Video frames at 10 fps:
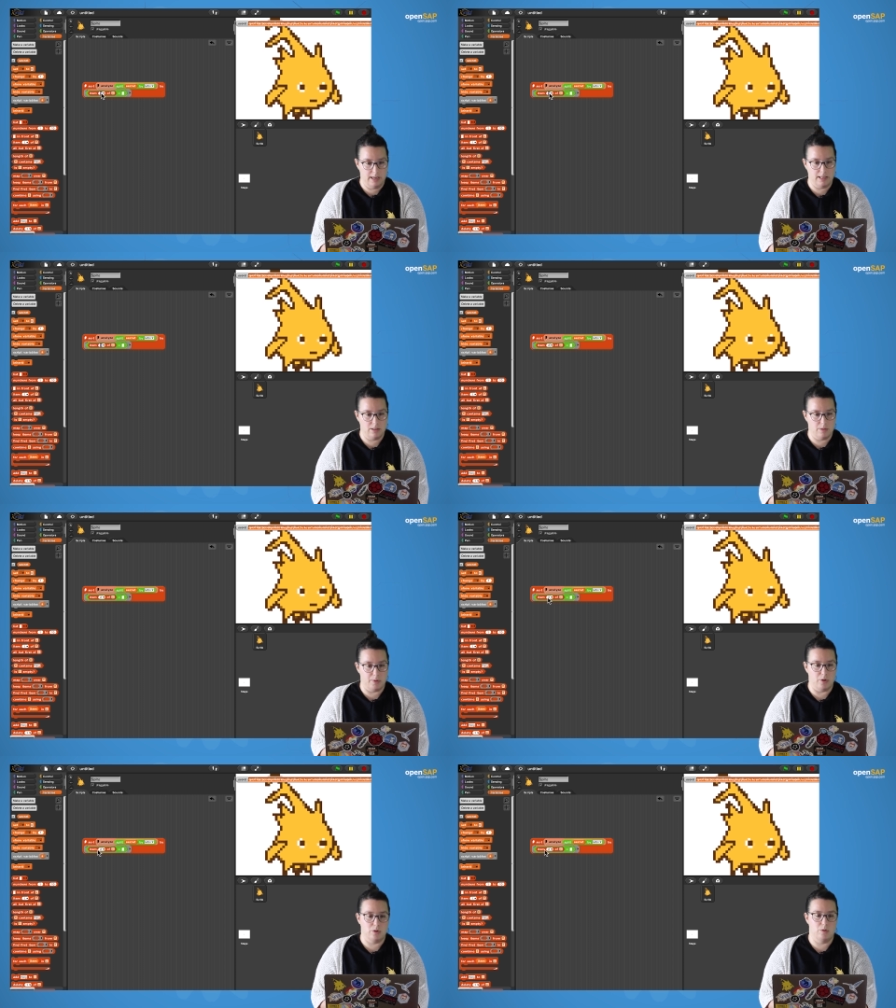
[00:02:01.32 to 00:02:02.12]
is
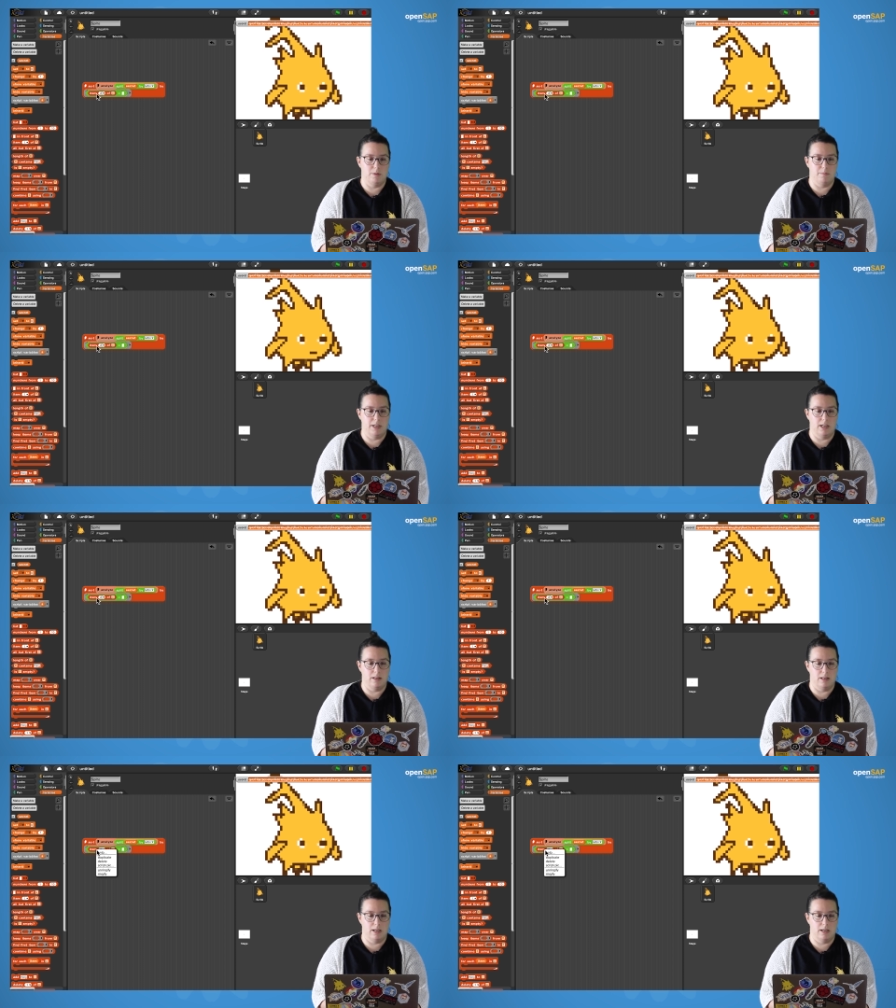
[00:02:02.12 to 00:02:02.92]
supposed to be
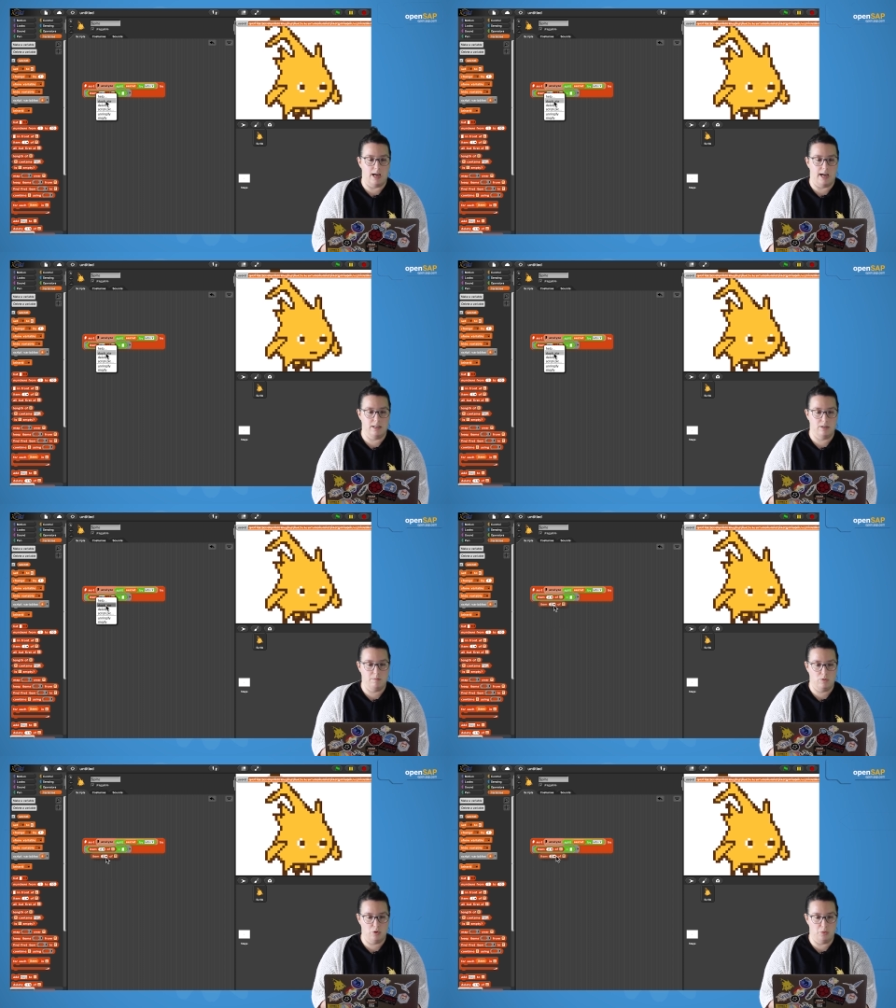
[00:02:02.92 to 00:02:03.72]
bigger than
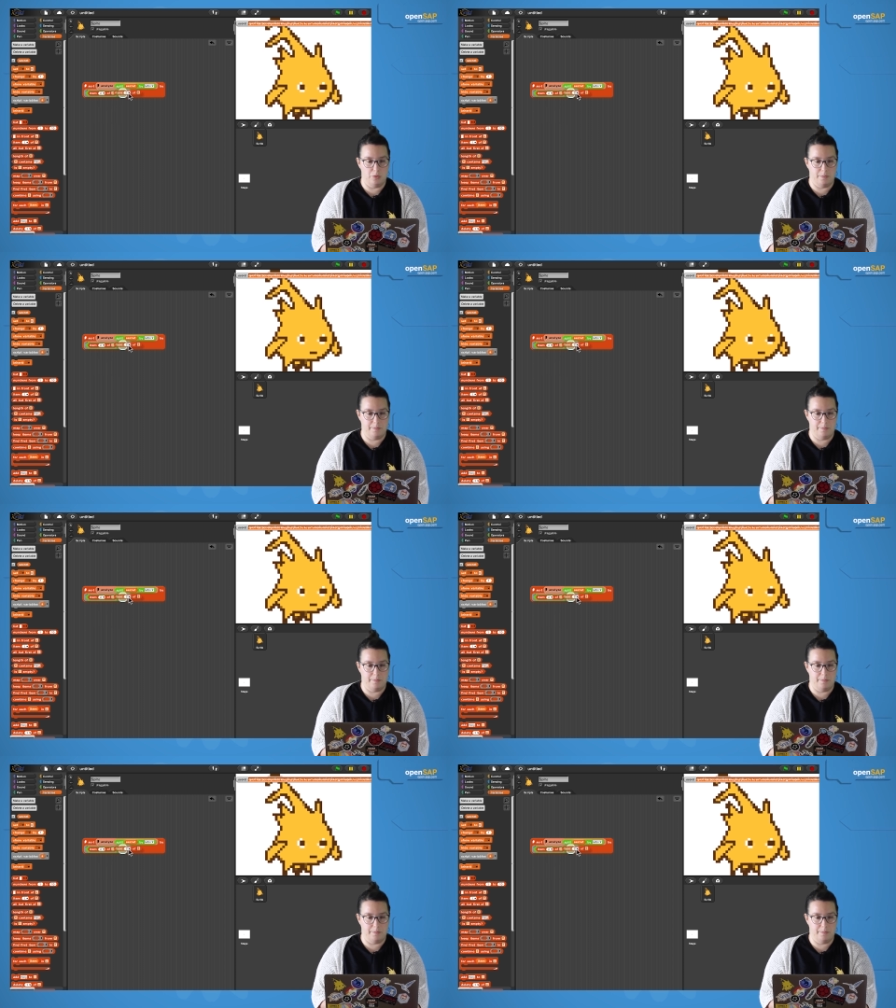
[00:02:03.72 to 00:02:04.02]
item 2.